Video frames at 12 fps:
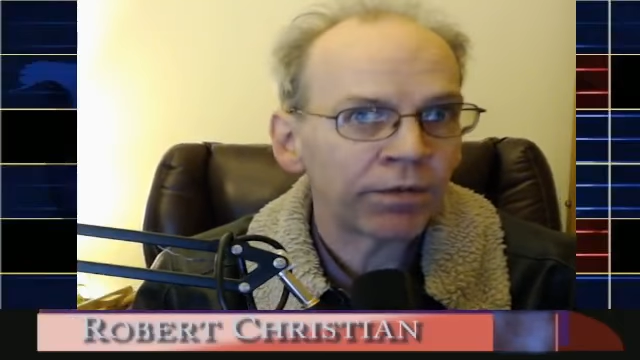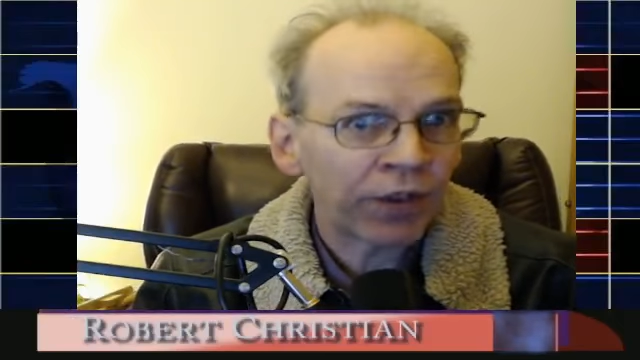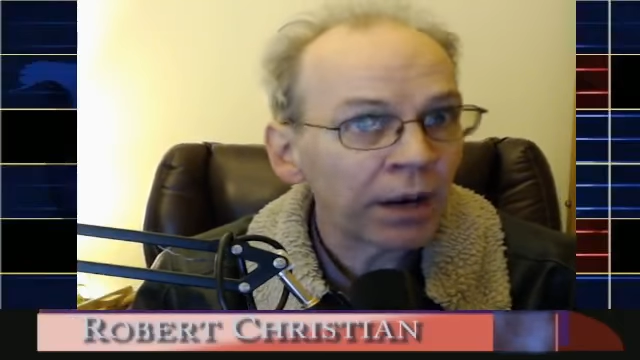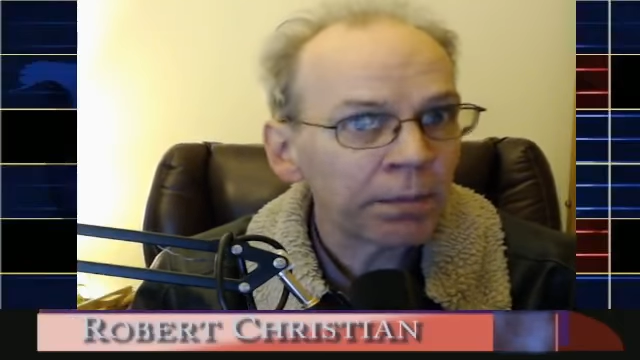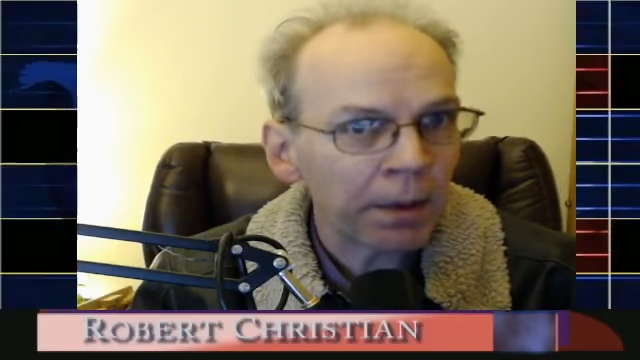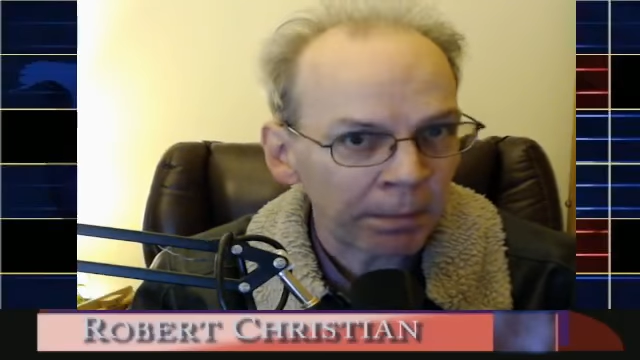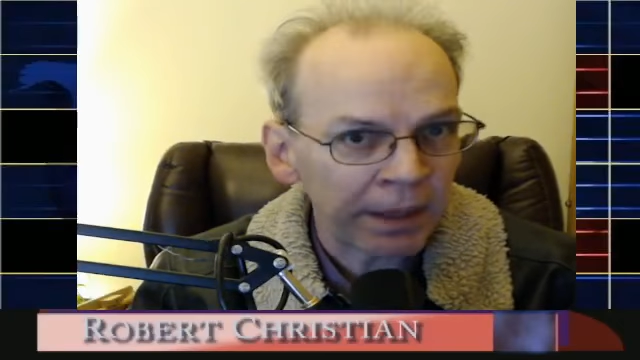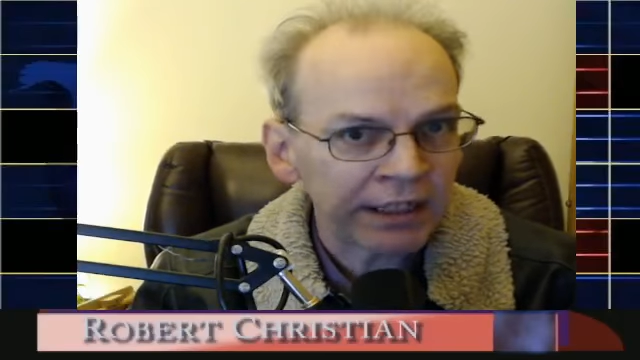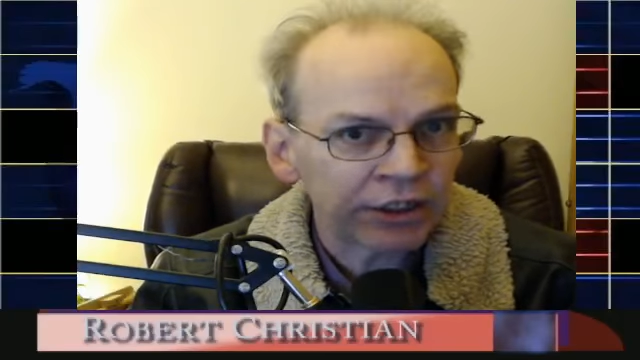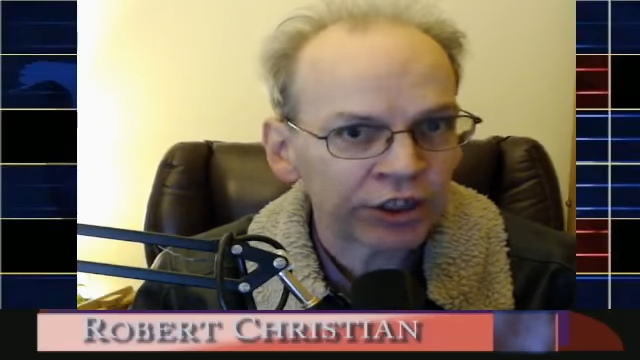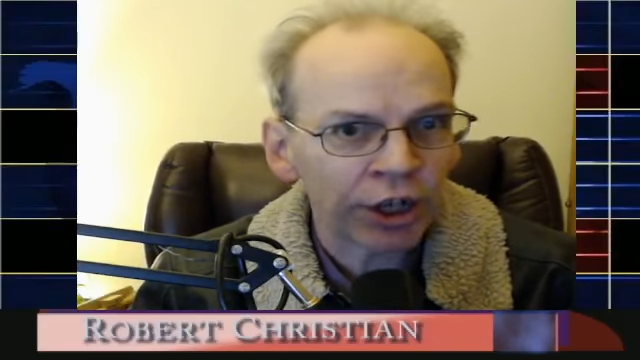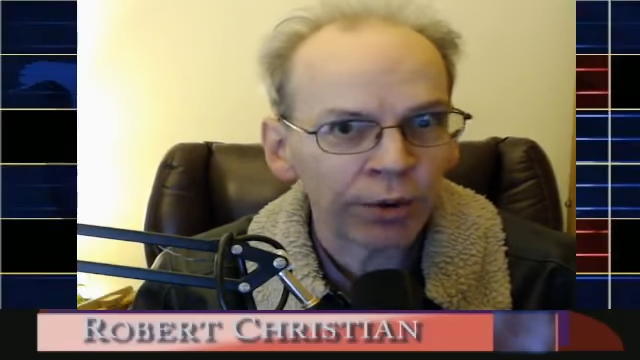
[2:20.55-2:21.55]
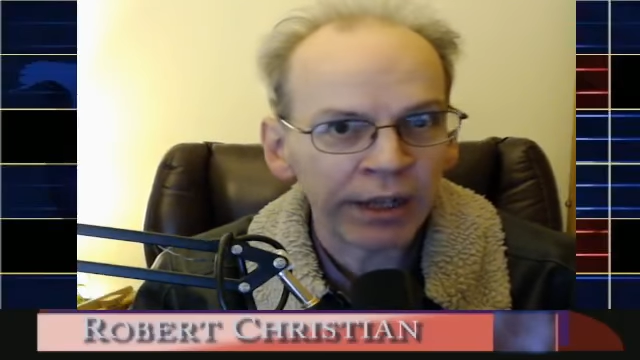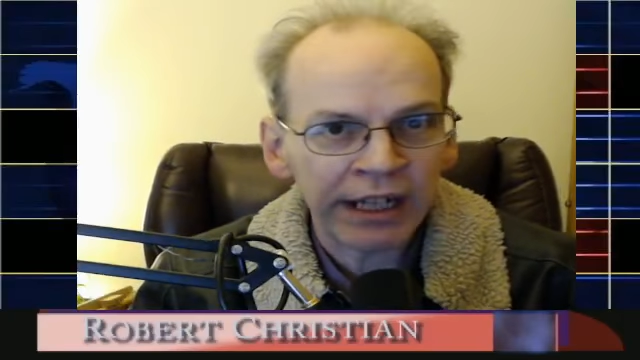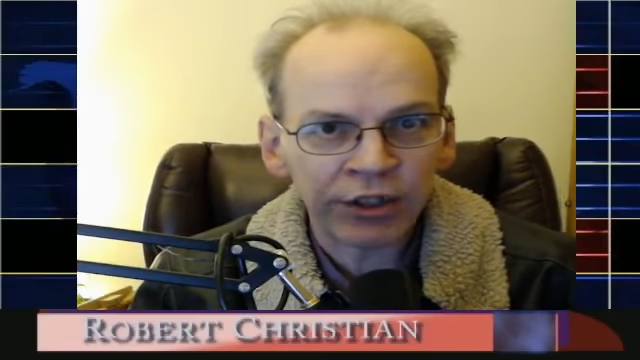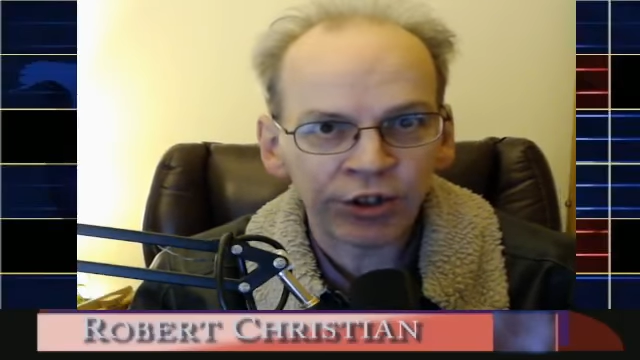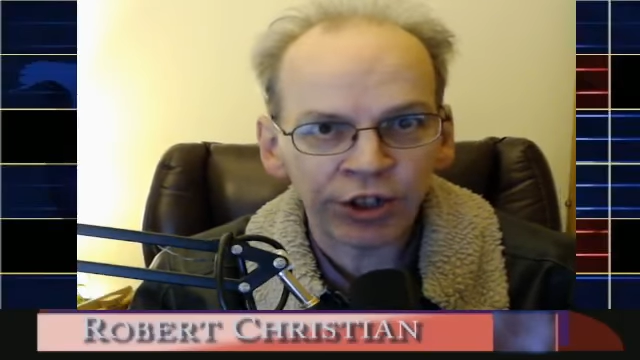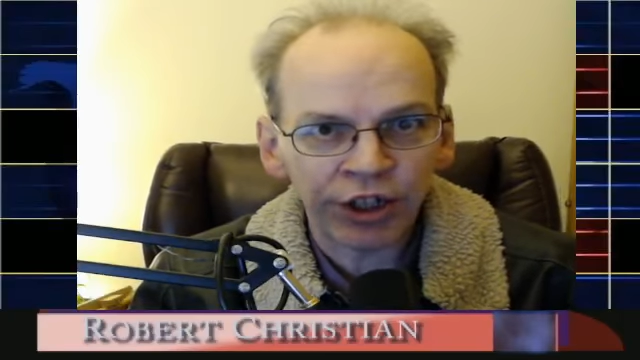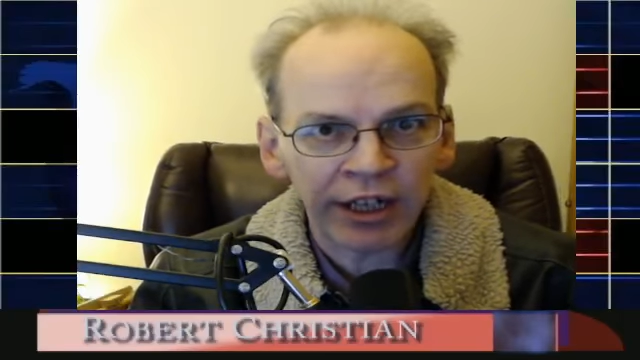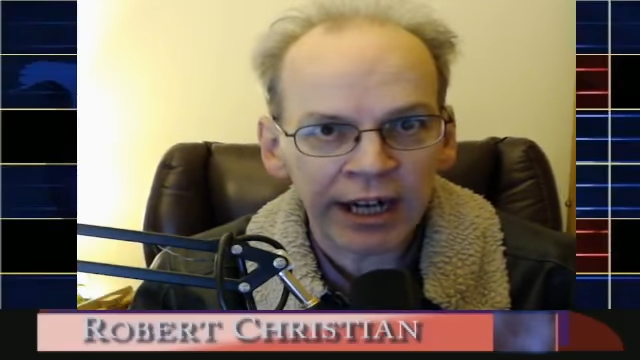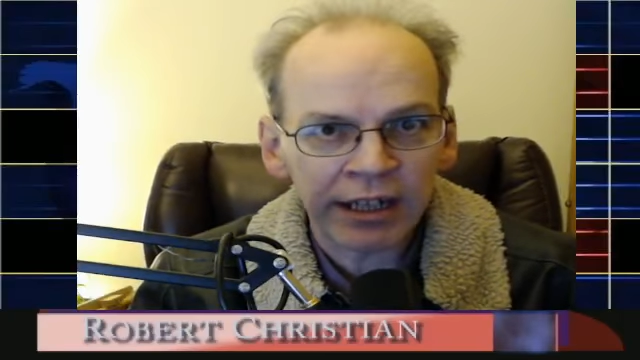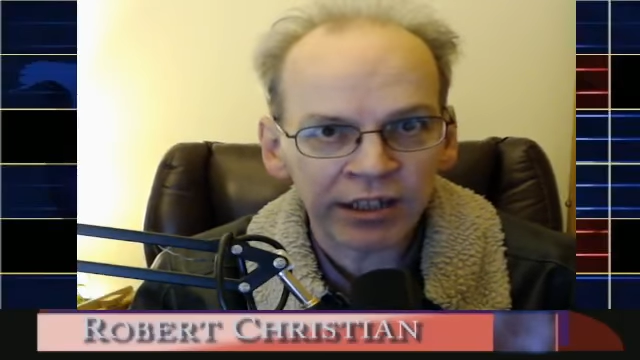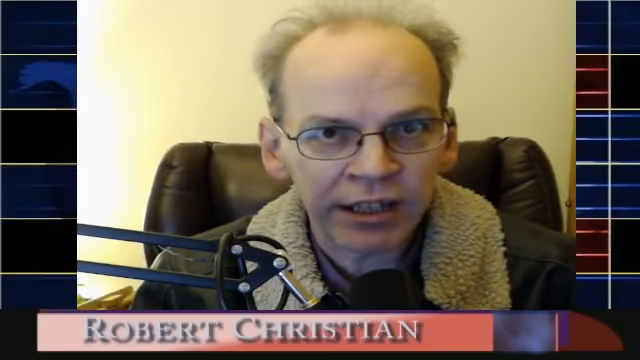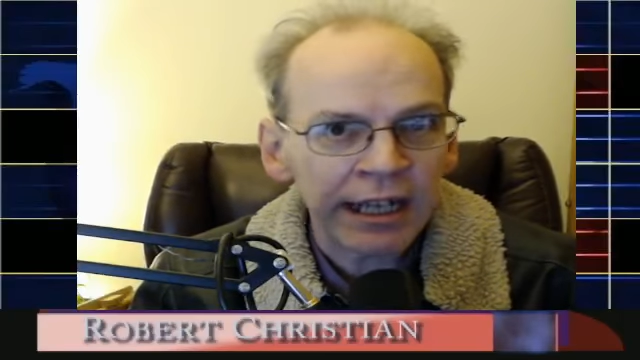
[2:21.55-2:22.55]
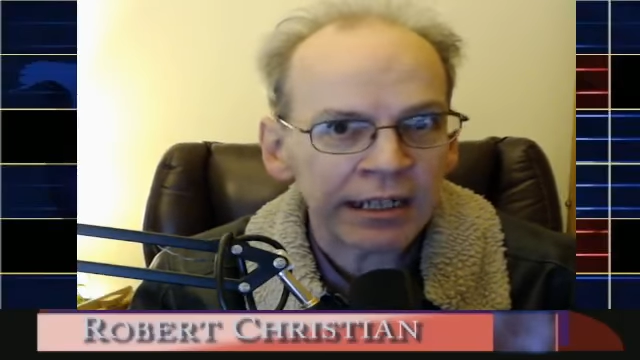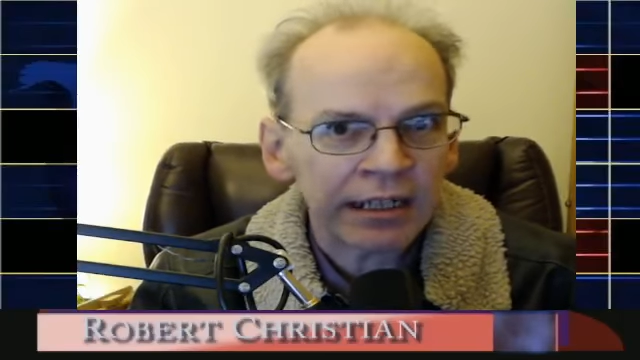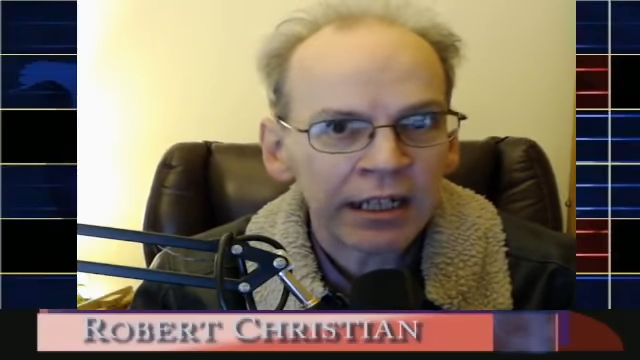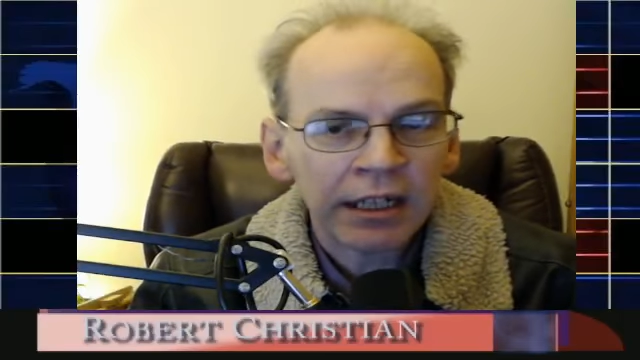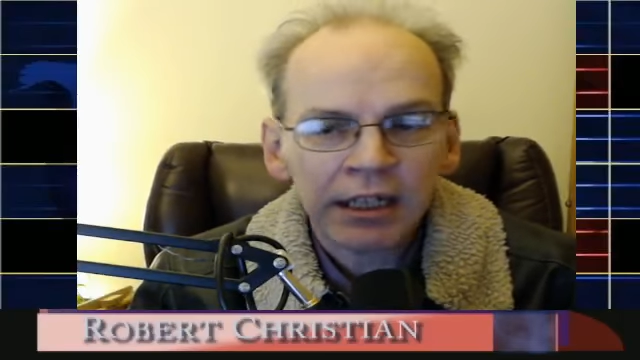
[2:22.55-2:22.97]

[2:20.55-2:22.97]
from Mexico into the United States.